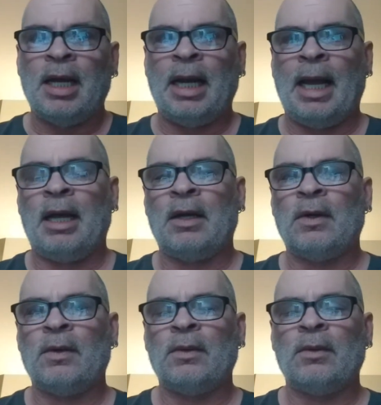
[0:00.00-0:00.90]

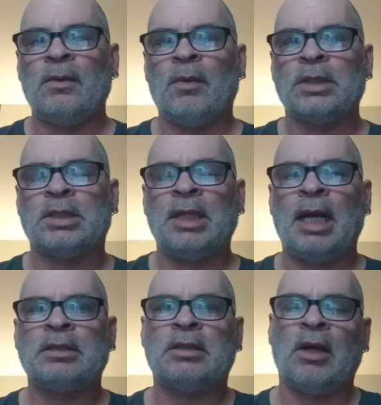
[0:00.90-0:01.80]
Now, what's
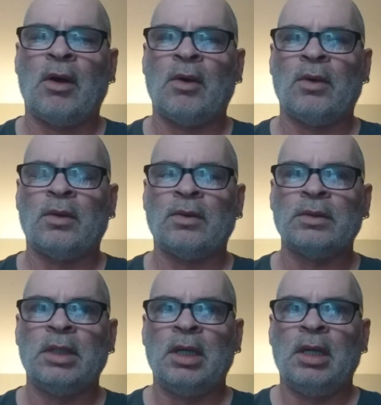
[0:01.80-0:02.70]
not
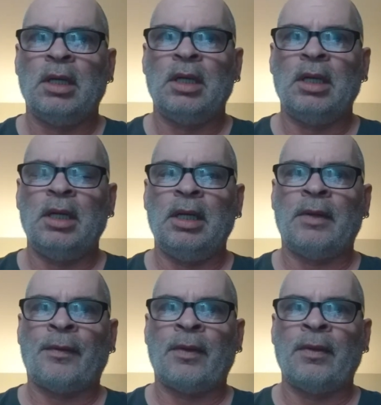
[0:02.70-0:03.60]
told
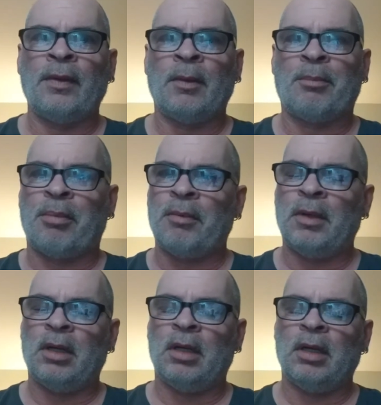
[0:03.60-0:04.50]
in the
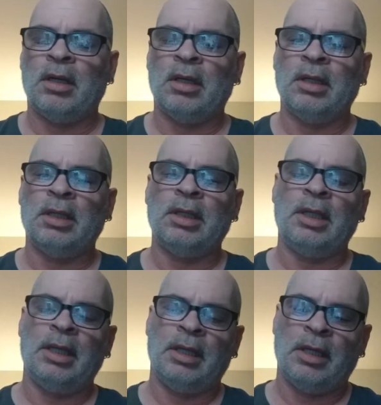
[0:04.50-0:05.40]

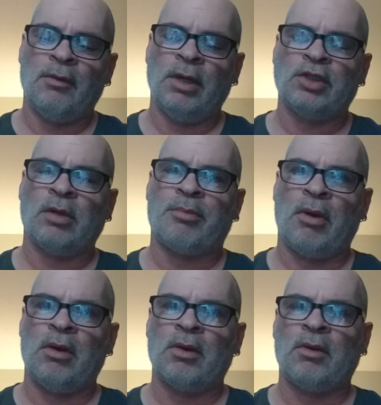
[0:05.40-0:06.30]
original
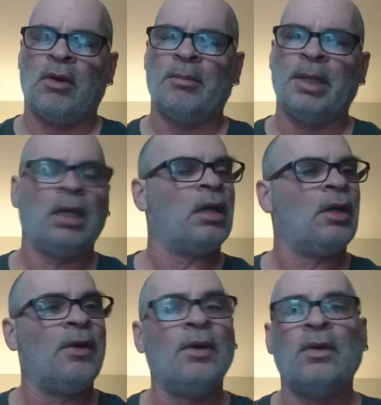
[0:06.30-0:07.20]
protocol
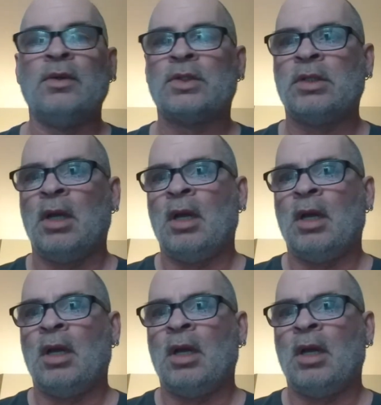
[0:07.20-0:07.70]
being used